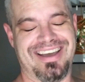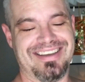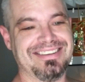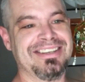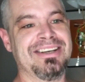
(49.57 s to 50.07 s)

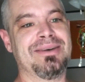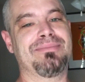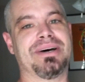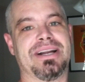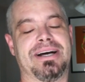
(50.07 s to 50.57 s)
I figured
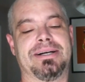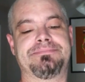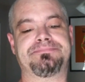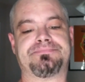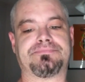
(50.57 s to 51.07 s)
out,
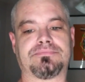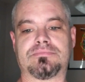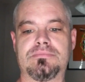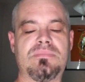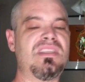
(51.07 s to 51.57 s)
when
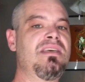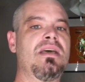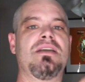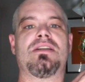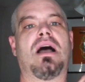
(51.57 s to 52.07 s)
he didn't want to
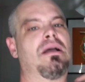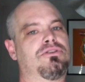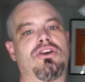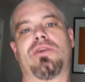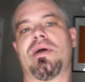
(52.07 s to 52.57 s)
go back to
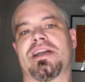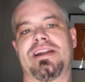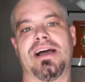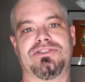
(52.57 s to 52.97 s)
rehab,